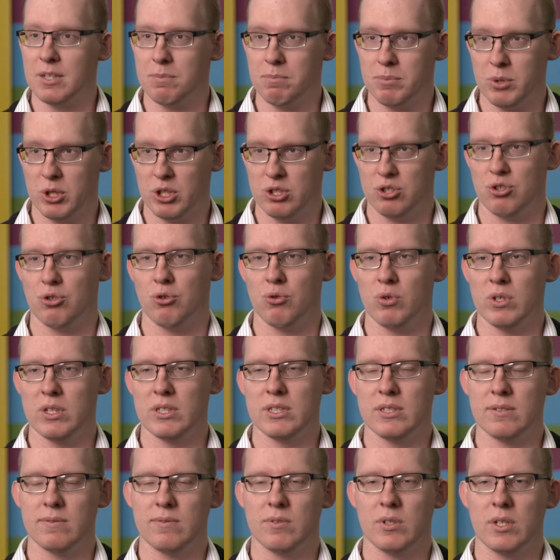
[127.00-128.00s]
Facing
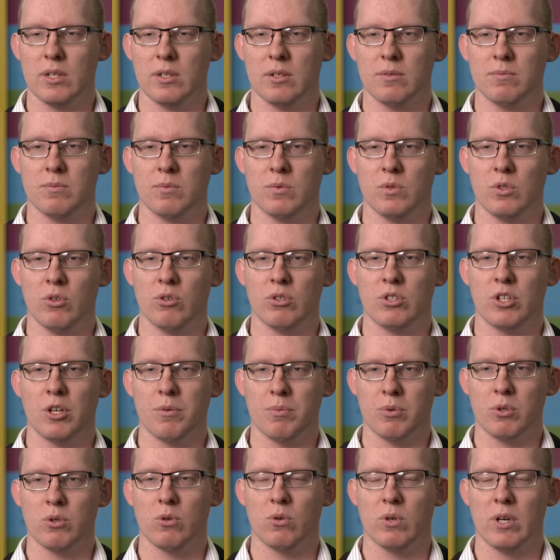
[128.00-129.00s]
prejudice for the
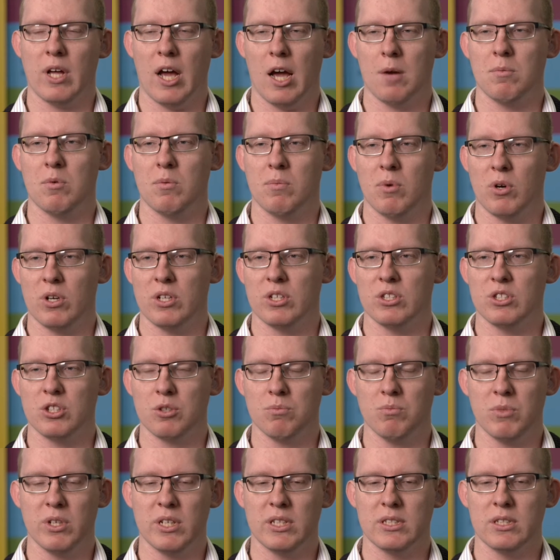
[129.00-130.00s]
neurotypical, the
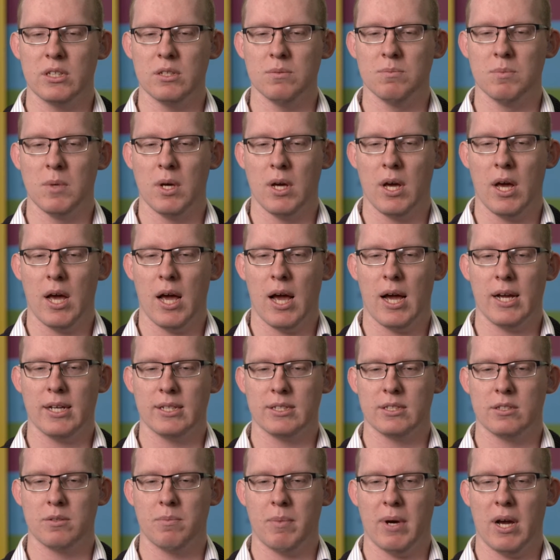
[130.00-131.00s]
able-bodied community.
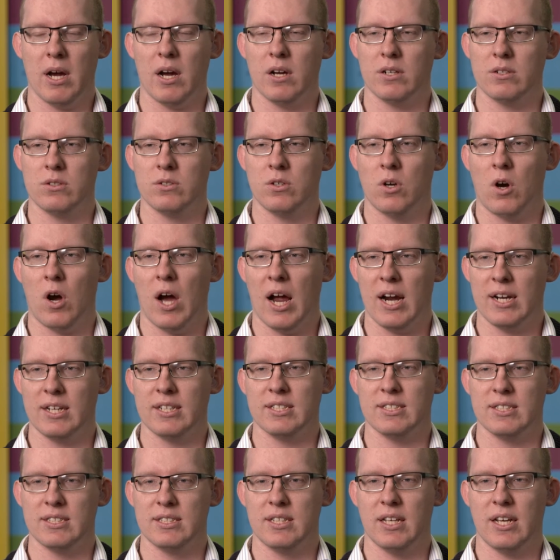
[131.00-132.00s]
It's about not
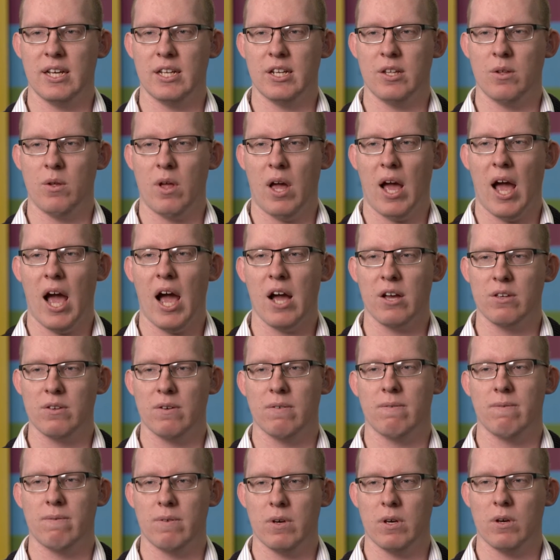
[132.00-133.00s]
understanding how
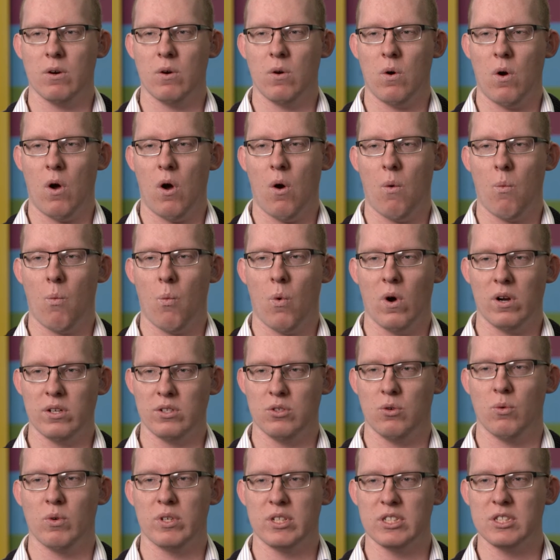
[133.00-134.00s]
you feel and
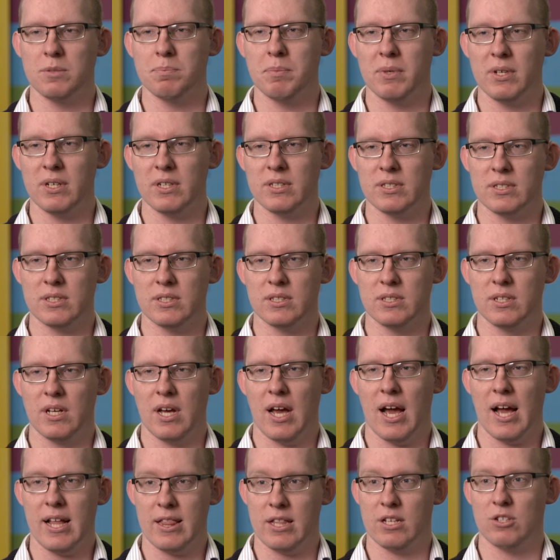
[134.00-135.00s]
what you were experiencing
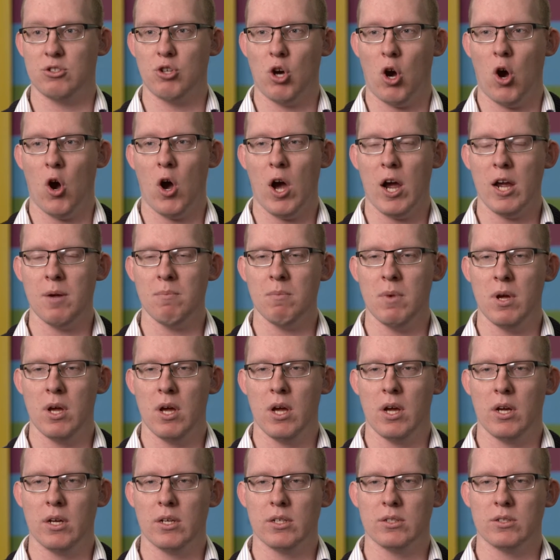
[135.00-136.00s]
at the time.
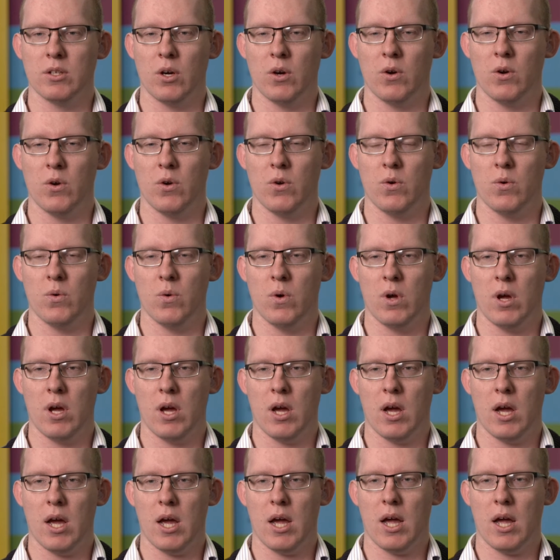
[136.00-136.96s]
So